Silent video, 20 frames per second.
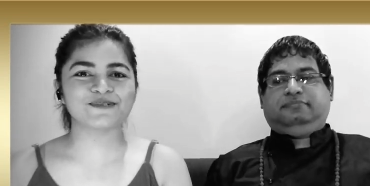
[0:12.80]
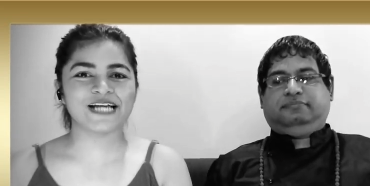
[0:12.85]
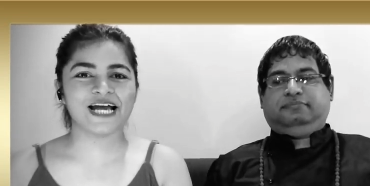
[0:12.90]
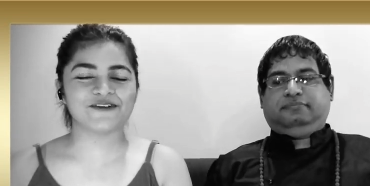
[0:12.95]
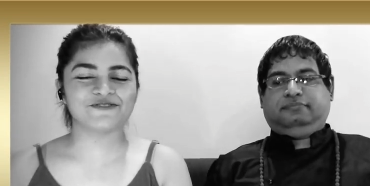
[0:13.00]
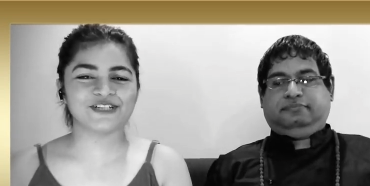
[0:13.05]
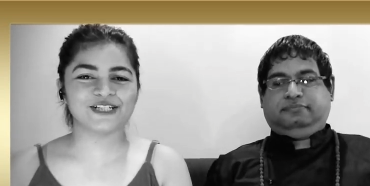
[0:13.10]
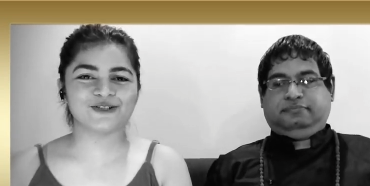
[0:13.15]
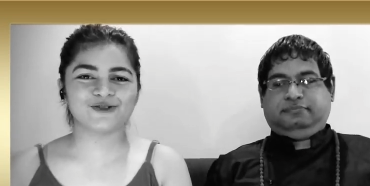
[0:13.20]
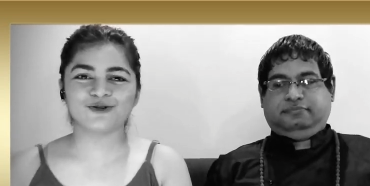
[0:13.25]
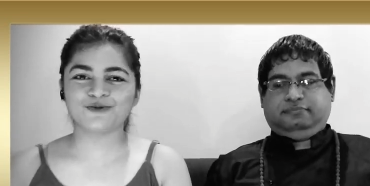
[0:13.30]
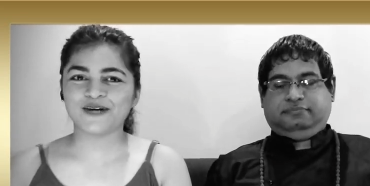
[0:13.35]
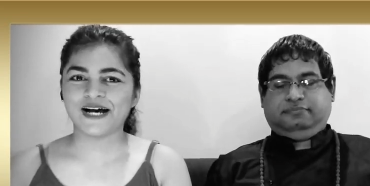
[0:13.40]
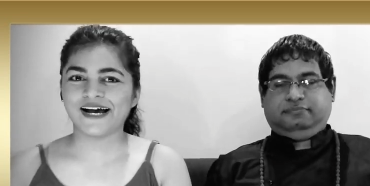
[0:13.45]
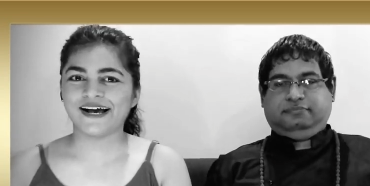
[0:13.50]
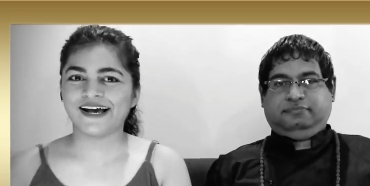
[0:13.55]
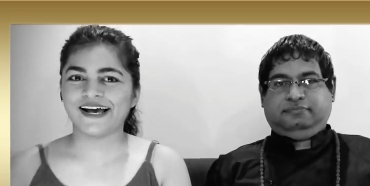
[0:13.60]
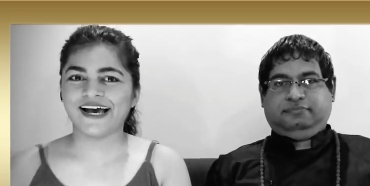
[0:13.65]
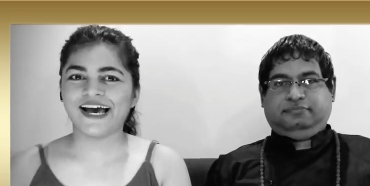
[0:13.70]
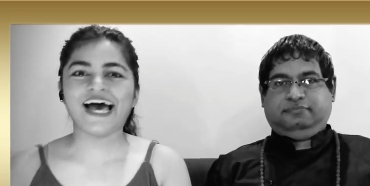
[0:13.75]
Speaker 1: Cafe Enoma
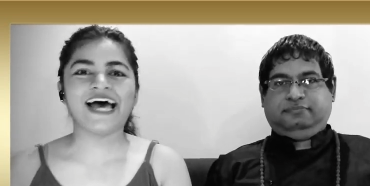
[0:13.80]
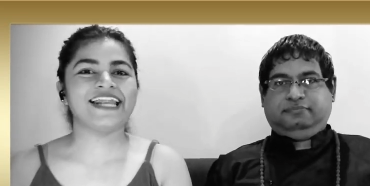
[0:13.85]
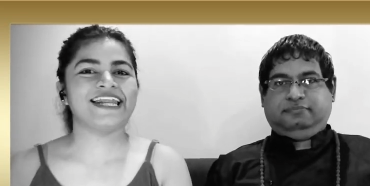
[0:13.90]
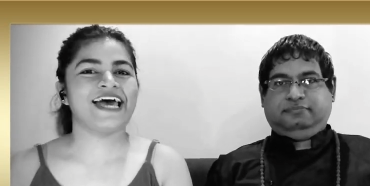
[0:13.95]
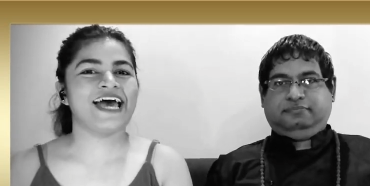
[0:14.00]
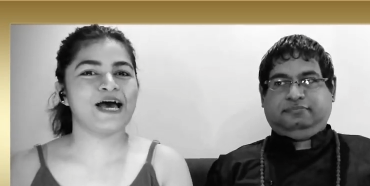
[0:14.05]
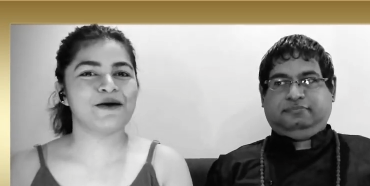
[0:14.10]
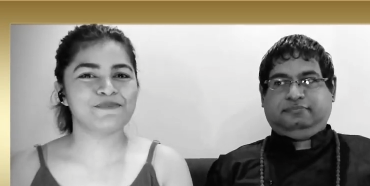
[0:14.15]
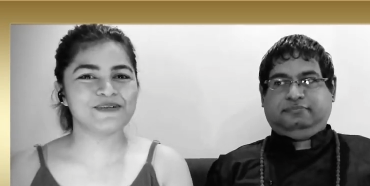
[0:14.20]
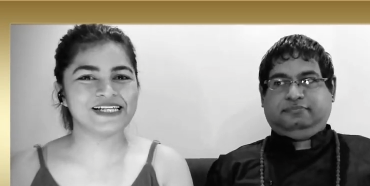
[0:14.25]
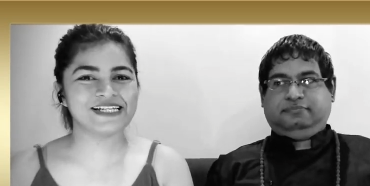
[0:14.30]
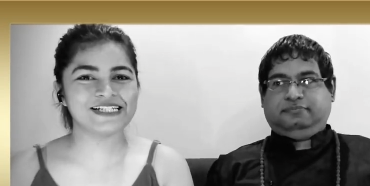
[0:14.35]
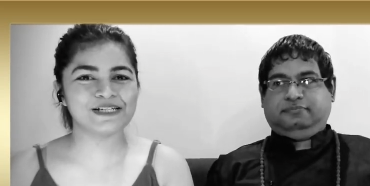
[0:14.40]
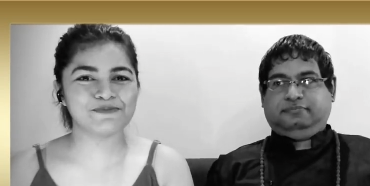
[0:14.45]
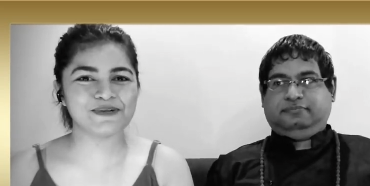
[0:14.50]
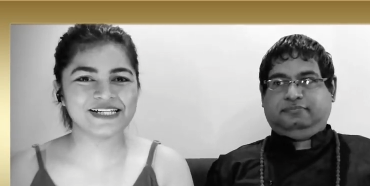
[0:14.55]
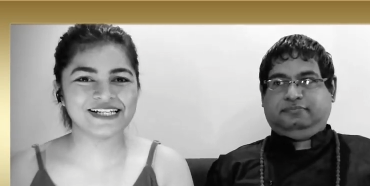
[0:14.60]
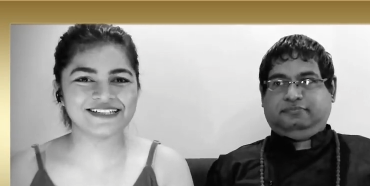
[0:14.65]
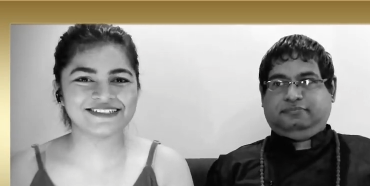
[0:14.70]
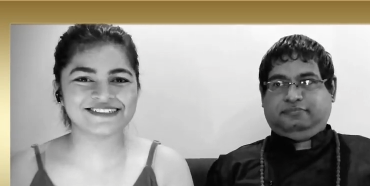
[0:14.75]
and happy
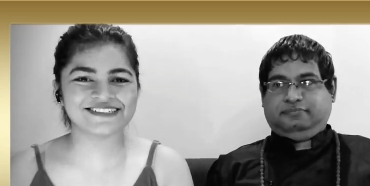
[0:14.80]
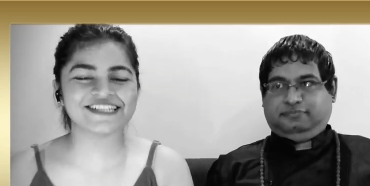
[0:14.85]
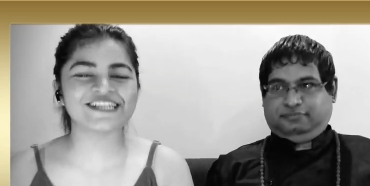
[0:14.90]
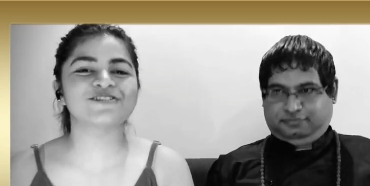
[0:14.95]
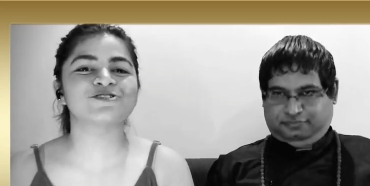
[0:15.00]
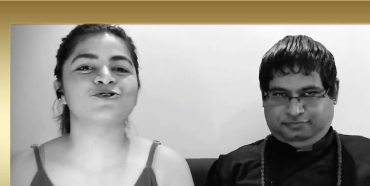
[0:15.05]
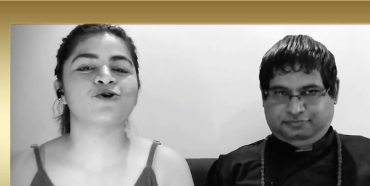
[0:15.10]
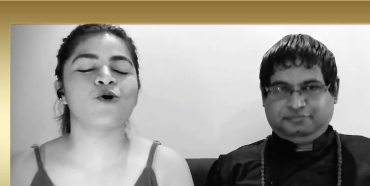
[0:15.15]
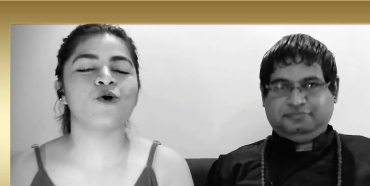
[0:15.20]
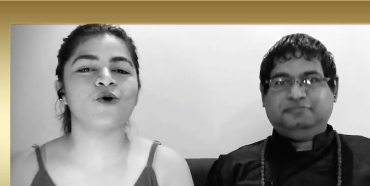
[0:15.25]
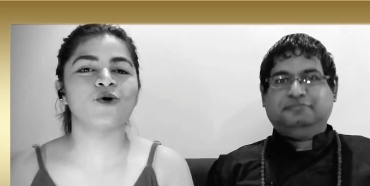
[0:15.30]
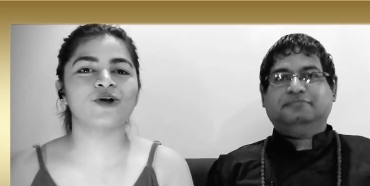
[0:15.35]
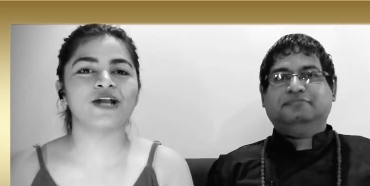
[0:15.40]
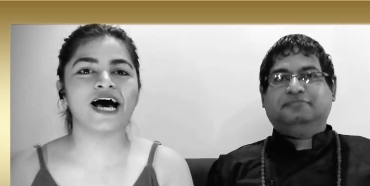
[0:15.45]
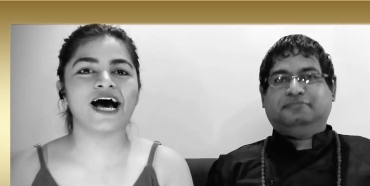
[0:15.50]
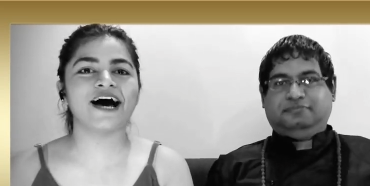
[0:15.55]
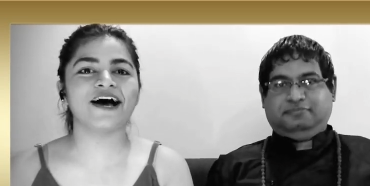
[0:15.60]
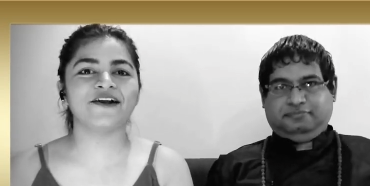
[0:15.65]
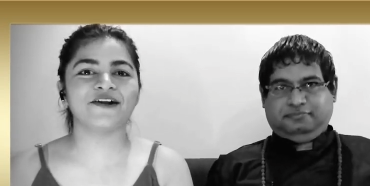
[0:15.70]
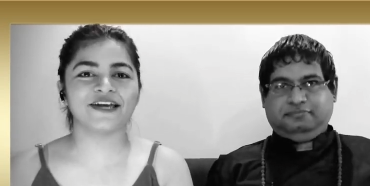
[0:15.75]
Independence Day to all
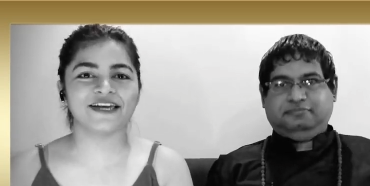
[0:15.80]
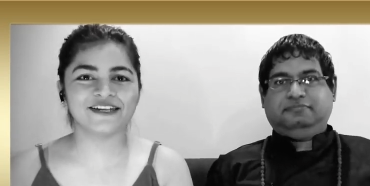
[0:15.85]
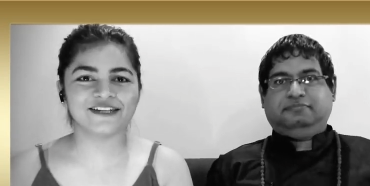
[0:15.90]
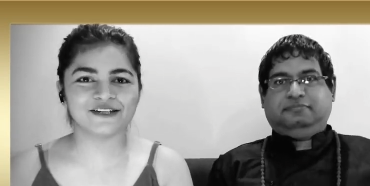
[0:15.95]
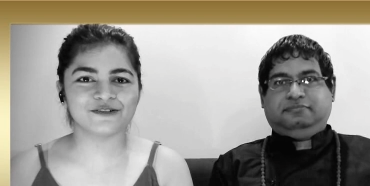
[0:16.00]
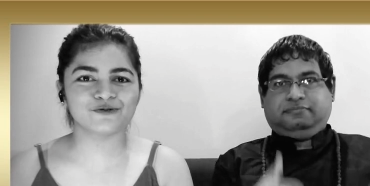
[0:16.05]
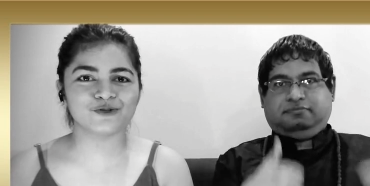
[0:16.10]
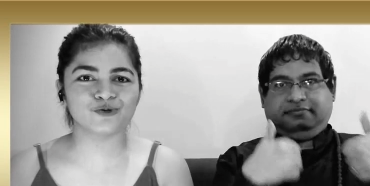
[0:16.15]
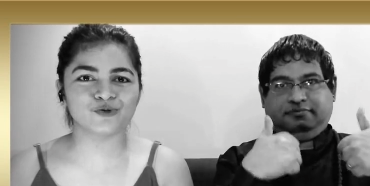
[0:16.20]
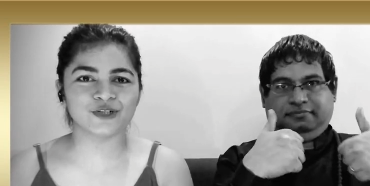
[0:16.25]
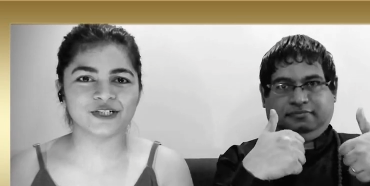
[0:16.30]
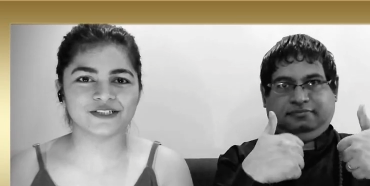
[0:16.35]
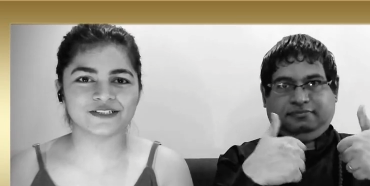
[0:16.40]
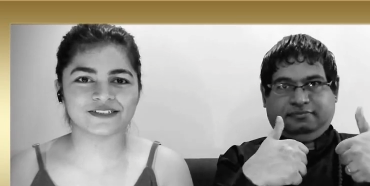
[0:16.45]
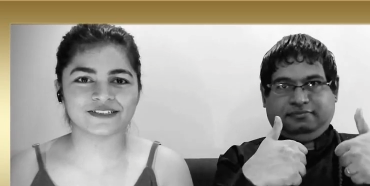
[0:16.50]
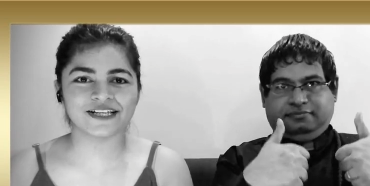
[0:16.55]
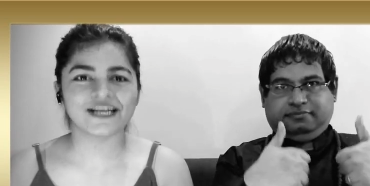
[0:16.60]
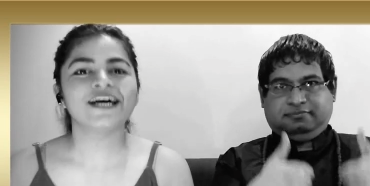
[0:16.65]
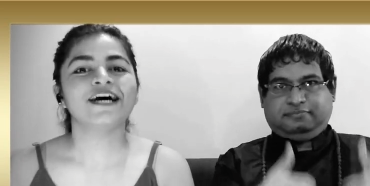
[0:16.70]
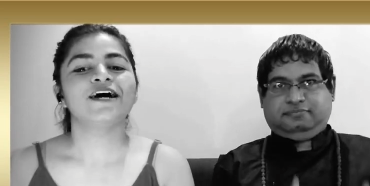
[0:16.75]
our Indian
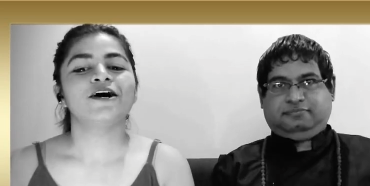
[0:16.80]
viewers.